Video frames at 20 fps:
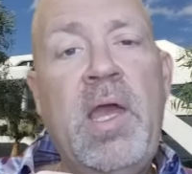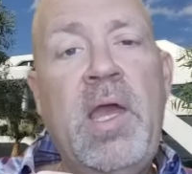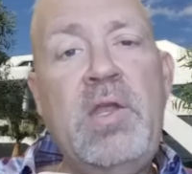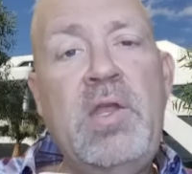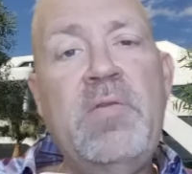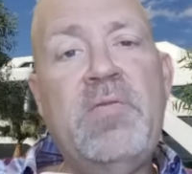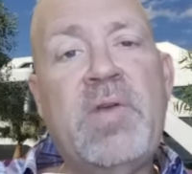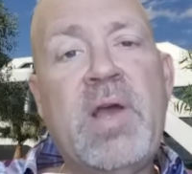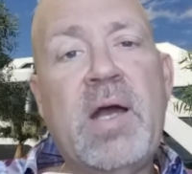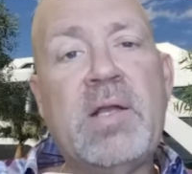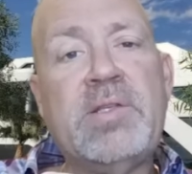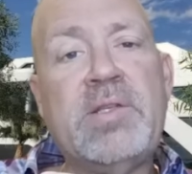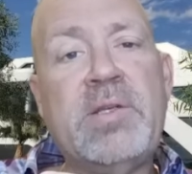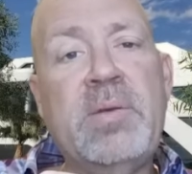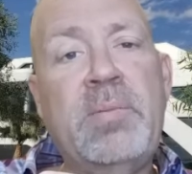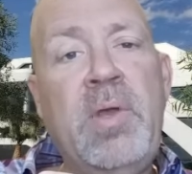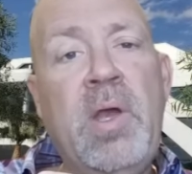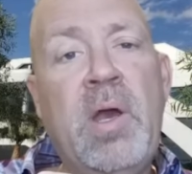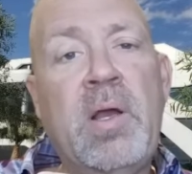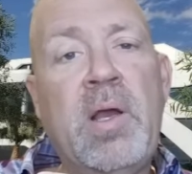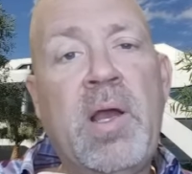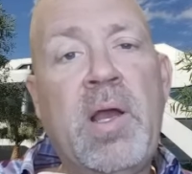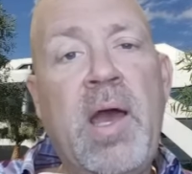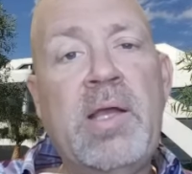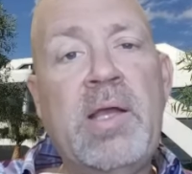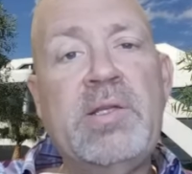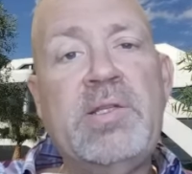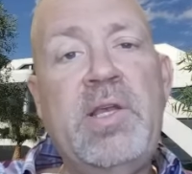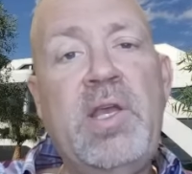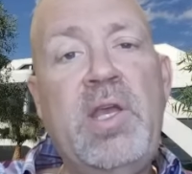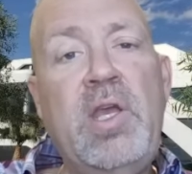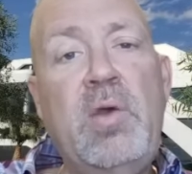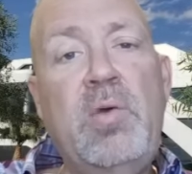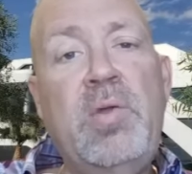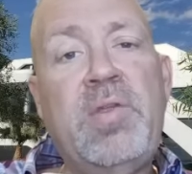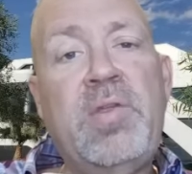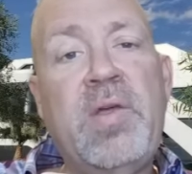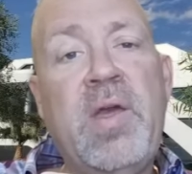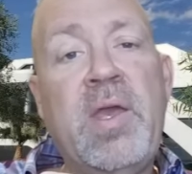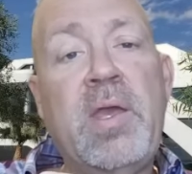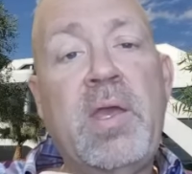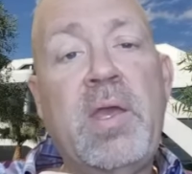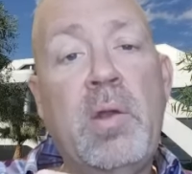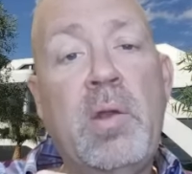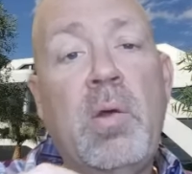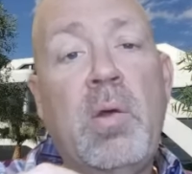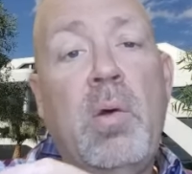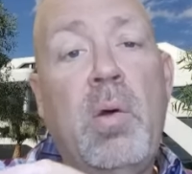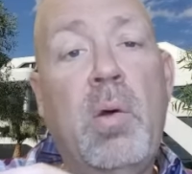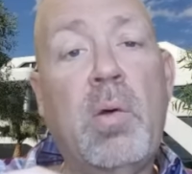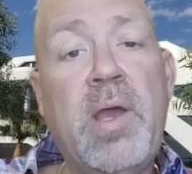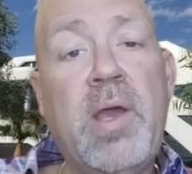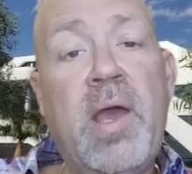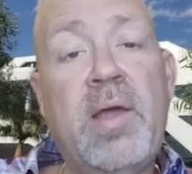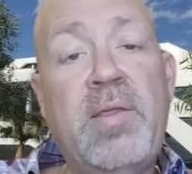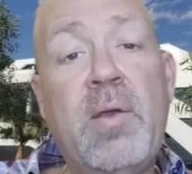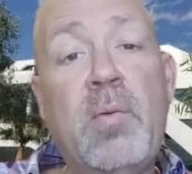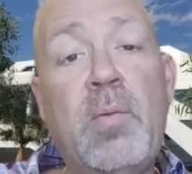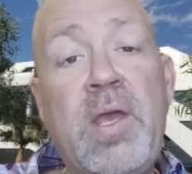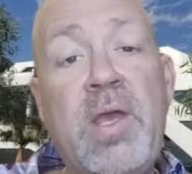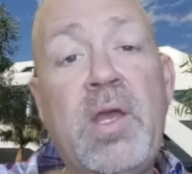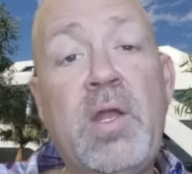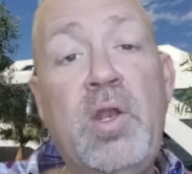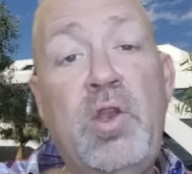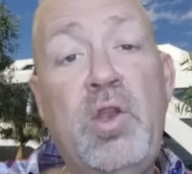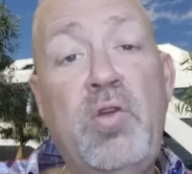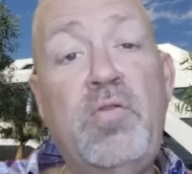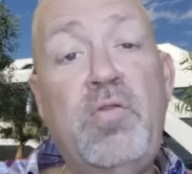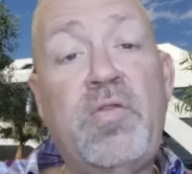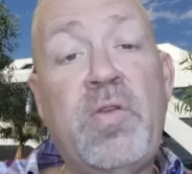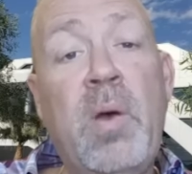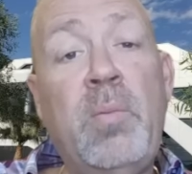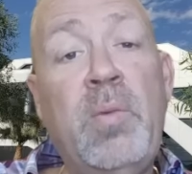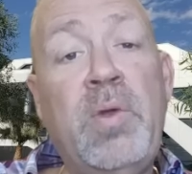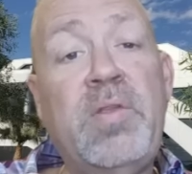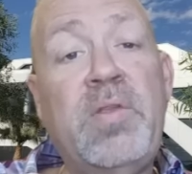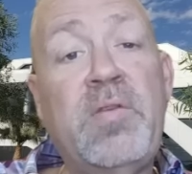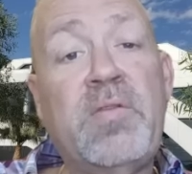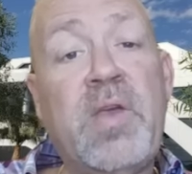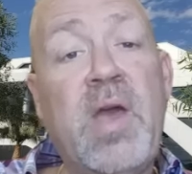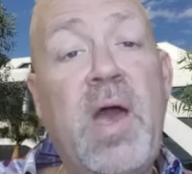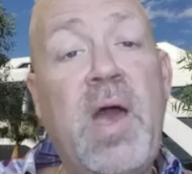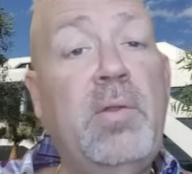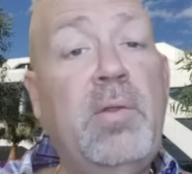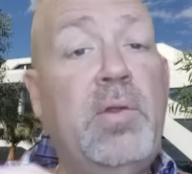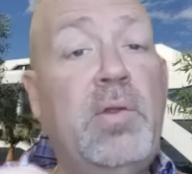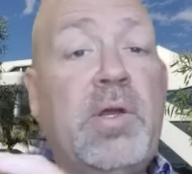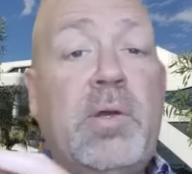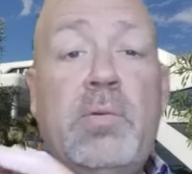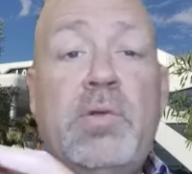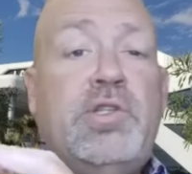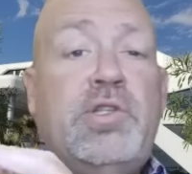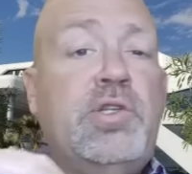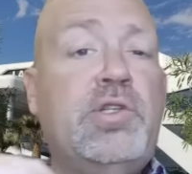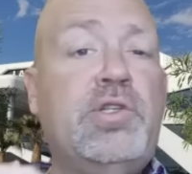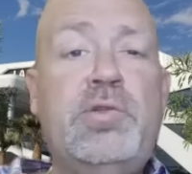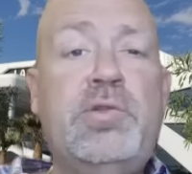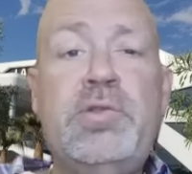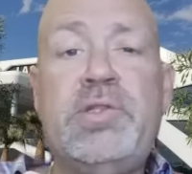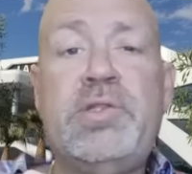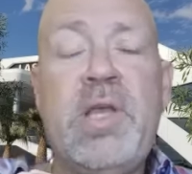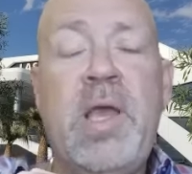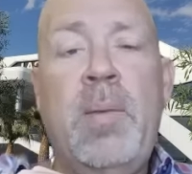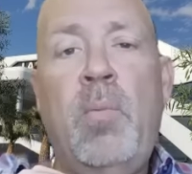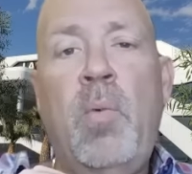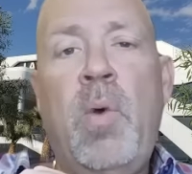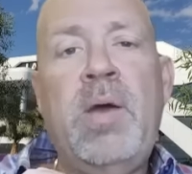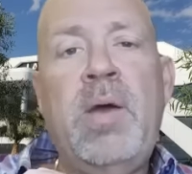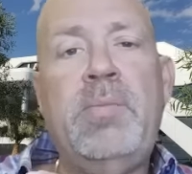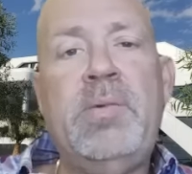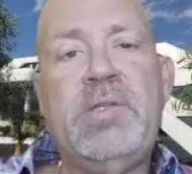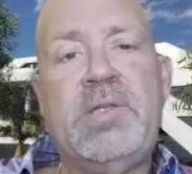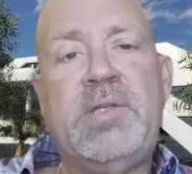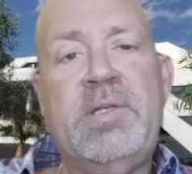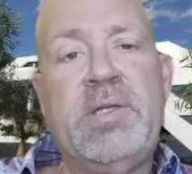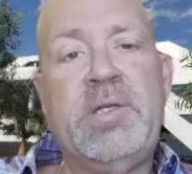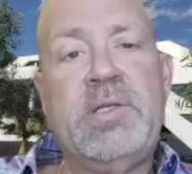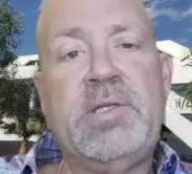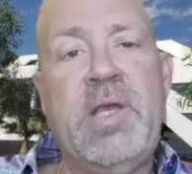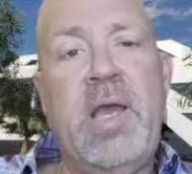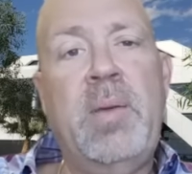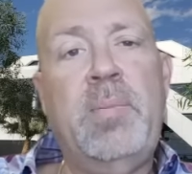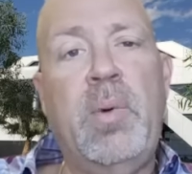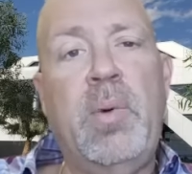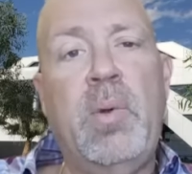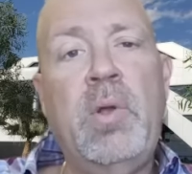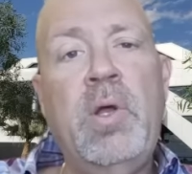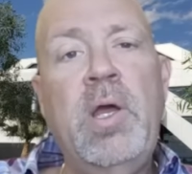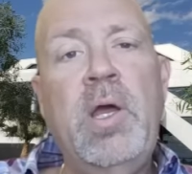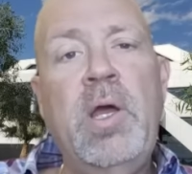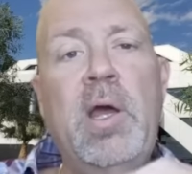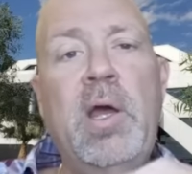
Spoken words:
and you've got some young guys that you think, you know, okay, I think we can do something with this guy. Look, let's just use Sam Webb as an example.